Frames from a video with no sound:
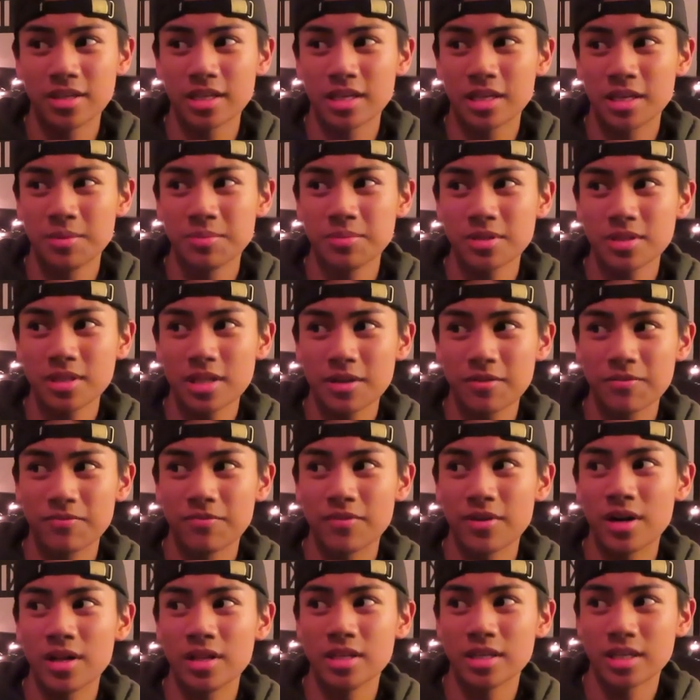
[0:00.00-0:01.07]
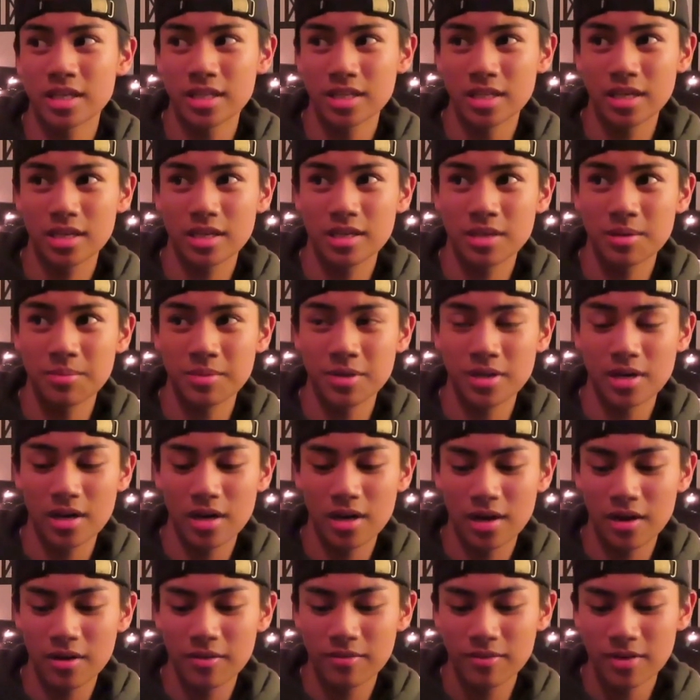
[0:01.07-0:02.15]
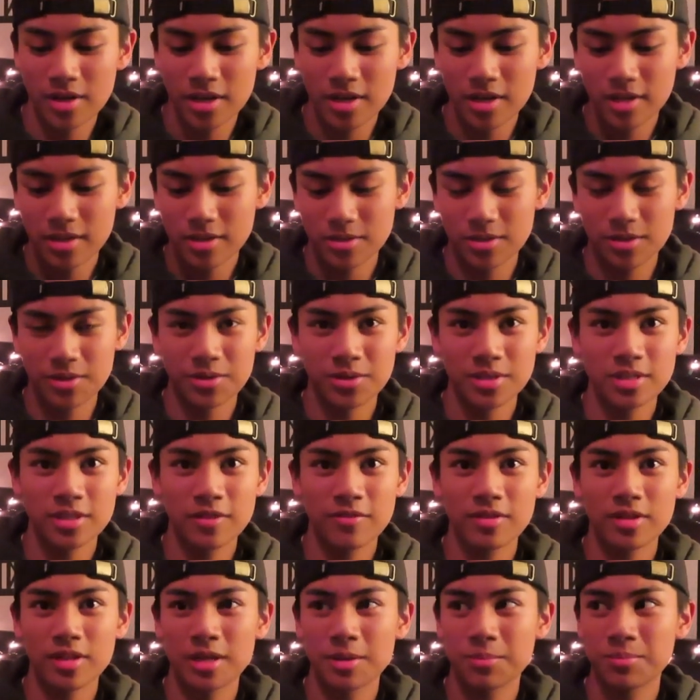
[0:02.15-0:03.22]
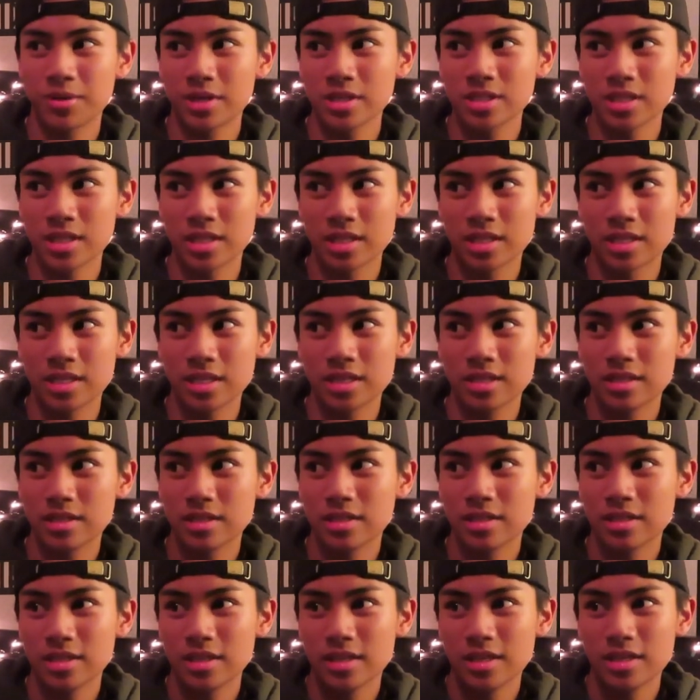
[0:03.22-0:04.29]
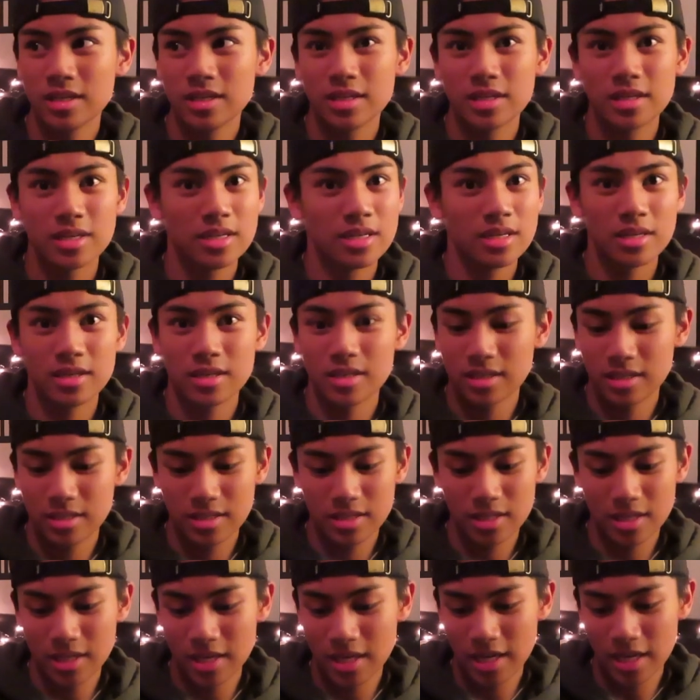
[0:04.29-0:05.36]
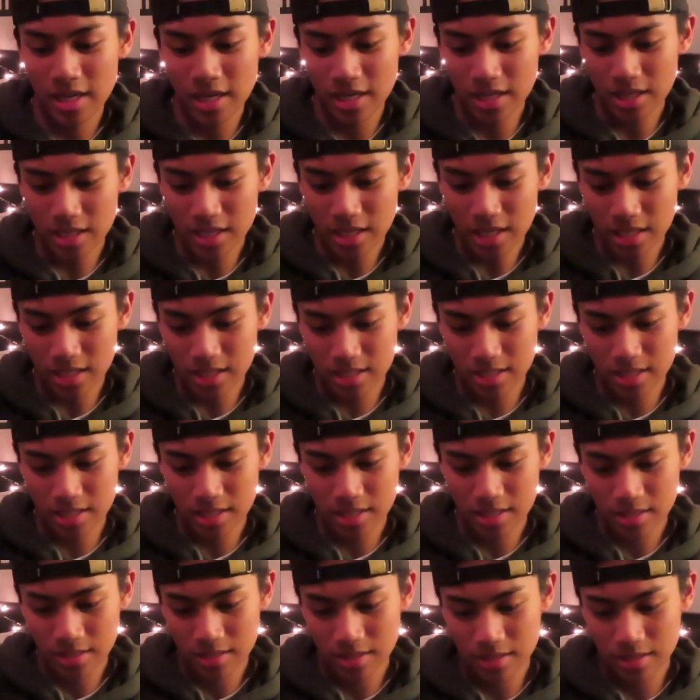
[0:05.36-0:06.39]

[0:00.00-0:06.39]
It keeps on like falling and like coming off. So I always have to like press on it. I hate it.